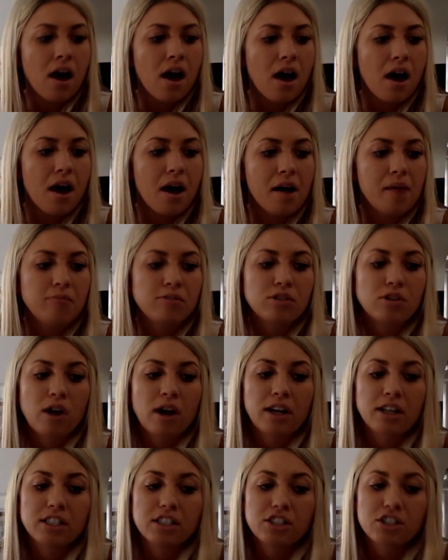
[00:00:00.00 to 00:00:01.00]

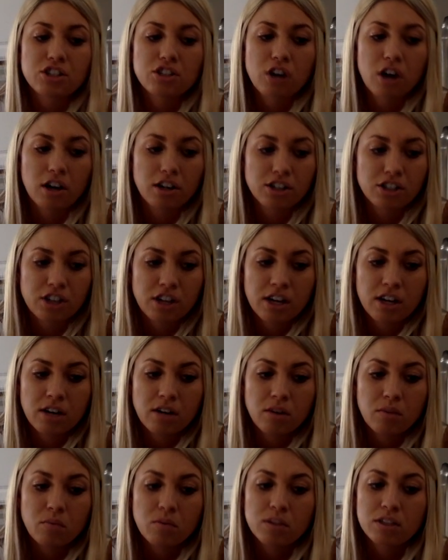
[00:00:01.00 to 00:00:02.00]
Direct
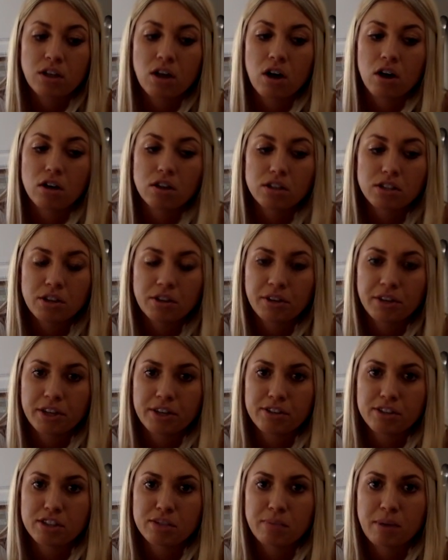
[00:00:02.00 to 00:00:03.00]
instruction was also
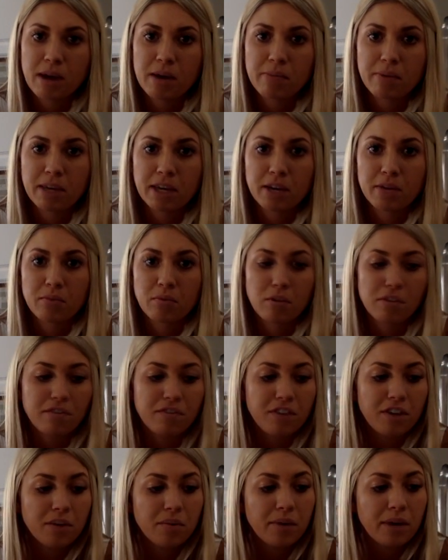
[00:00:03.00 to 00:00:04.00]
used by me
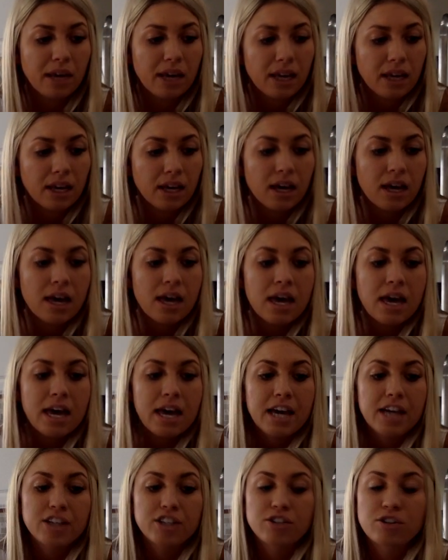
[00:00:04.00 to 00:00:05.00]
reviewing,
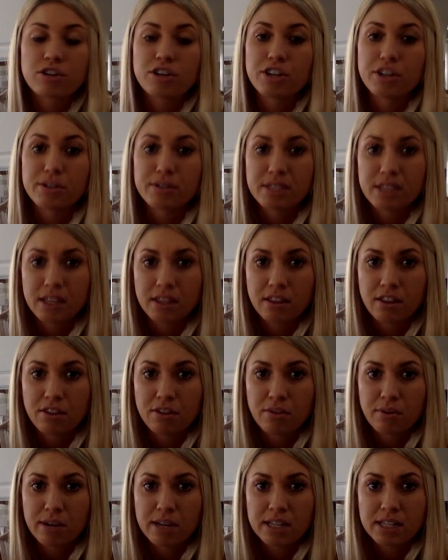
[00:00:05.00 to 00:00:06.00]
introducing the
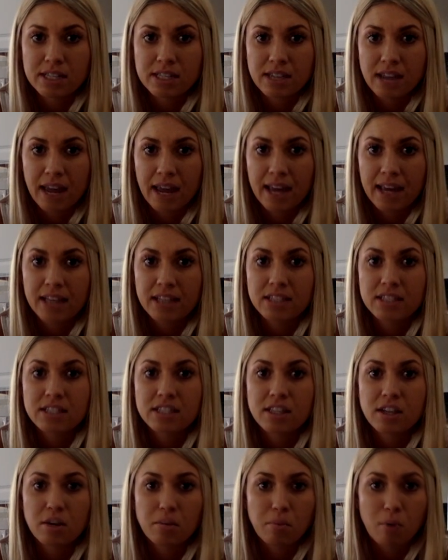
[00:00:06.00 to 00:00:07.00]
3 states,
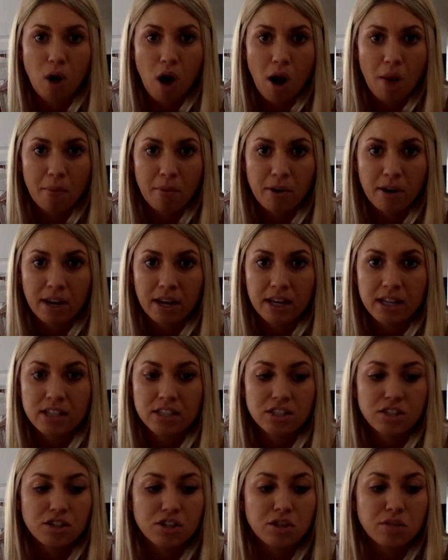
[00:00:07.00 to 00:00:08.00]
their
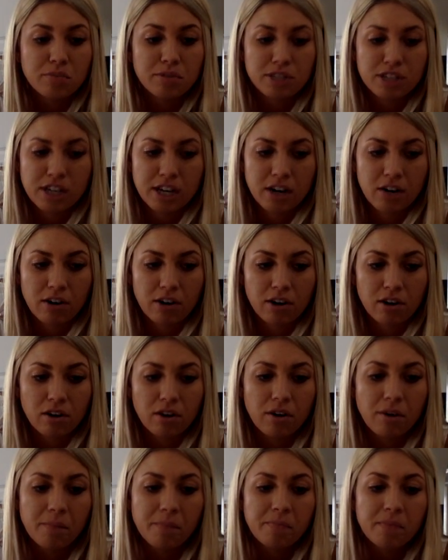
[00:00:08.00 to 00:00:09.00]
properties, new
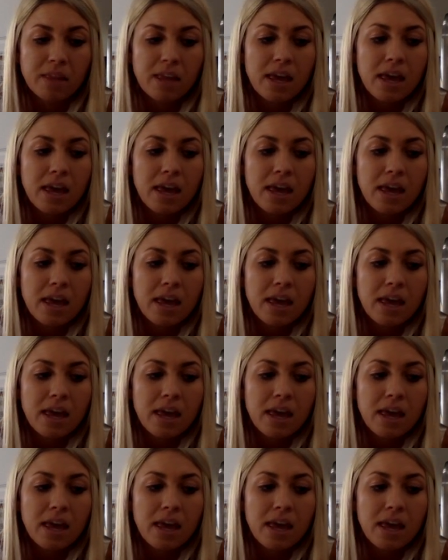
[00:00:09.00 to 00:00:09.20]
material,